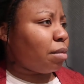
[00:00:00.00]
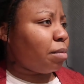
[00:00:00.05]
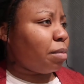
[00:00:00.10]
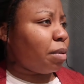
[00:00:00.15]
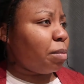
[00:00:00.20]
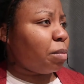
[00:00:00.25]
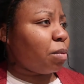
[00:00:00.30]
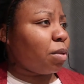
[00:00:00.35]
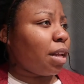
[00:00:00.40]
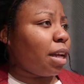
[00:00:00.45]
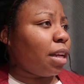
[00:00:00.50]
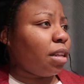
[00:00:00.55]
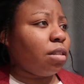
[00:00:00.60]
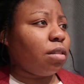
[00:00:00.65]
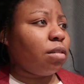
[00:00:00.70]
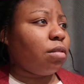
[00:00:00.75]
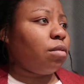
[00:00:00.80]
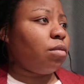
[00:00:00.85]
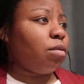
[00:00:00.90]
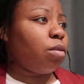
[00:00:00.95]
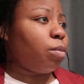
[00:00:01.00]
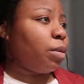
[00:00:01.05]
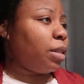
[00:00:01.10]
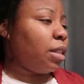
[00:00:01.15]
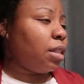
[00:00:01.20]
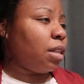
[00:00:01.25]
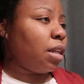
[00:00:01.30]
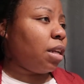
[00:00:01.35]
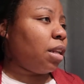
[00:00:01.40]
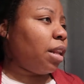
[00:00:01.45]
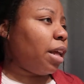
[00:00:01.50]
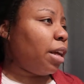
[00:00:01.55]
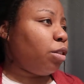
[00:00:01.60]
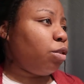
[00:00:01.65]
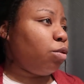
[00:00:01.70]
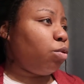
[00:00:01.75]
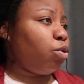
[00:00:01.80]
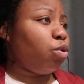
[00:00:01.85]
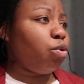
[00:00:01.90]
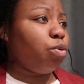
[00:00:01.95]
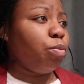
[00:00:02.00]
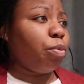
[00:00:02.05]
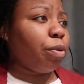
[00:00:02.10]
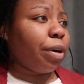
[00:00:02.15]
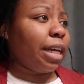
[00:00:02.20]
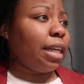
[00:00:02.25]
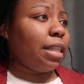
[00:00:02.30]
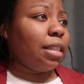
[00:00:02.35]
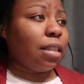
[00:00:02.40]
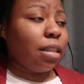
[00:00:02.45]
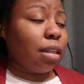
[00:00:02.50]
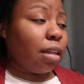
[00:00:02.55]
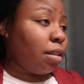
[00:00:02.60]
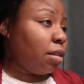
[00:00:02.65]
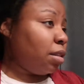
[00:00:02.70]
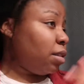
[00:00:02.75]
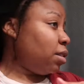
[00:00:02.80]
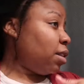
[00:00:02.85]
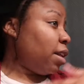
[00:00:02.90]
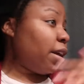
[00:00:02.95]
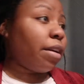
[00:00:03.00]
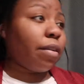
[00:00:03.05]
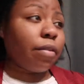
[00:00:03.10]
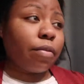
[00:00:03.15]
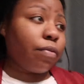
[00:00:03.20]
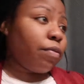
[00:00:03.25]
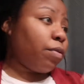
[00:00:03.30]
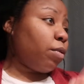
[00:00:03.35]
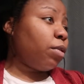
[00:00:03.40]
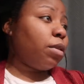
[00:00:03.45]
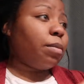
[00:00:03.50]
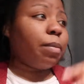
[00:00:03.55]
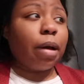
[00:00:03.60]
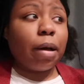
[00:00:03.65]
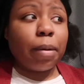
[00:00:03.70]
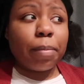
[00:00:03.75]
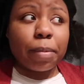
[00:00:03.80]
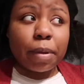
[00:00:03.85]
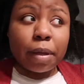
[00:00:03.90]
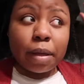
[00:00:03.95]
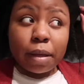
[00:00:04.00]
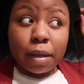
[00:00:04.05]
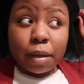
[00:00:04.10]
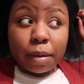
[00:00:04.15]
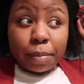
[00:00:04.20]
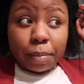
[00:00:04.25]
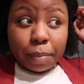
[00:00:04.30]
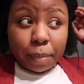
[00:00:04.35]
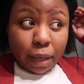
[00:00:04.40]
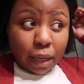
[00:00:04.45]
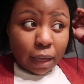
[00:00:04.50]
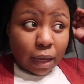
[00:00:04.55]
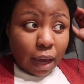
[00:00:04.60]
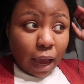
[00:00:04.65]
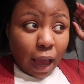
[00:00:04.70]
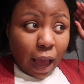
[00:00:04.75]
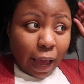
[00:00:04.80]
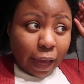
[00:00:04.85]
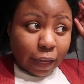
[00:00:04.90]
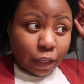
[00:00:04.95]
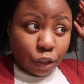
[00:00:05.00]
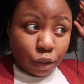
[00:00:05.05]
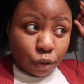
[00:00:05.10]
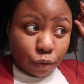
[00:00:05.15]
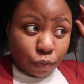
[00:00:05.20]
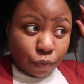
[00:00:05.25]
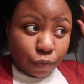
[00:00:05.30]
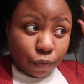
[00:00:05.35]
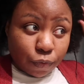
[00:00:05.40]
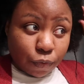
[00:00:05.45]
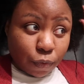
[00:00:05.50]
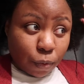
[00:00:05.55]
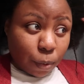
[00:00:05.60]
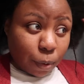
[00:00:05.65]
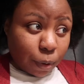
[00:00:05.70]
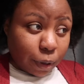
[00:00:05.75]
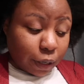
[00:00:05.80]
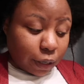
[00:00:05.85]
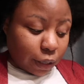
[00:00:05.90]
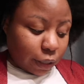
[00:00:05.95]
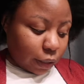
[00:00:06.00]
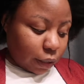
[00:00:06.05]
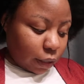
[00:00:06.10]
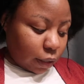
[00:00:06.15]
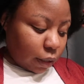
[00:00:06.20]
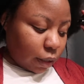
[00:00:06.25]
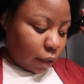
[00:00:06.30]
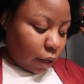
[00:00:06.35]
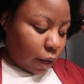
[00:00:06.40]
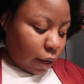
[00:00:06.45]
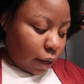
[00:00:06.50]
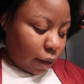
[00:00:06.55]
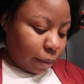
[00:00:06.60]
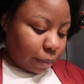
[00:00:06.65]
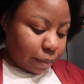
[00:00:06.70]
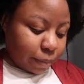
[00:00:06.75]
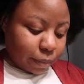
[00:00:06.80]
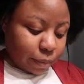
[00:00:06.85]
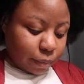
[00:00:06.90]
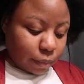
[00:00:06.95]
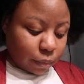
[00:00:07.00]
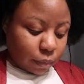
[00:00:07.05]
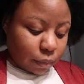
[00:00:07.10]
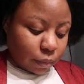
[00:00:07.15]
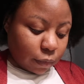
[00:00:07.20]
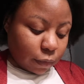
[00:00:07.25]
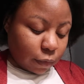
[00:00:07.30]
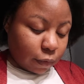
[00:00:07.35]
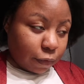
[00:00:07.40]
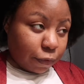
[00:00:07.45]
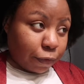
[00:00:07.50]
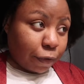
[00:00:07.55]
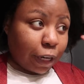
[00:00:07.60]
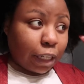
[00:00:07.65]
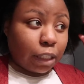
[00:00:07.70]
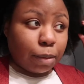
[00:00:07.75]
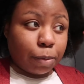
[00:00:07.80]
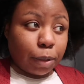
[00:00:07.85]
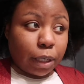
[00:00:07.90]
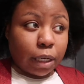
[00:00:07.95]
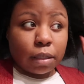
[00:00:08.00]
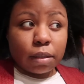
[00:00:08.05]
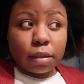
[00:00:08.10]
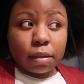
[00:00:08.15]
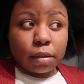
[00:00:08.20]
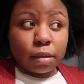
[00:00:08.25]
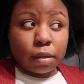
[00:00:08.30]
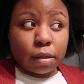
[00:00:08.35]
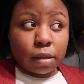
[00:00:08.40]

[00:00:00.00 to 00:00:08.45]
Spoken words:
some people like twist it, like do 2 braids and then just like fold them up. Me, I do 4 French braids.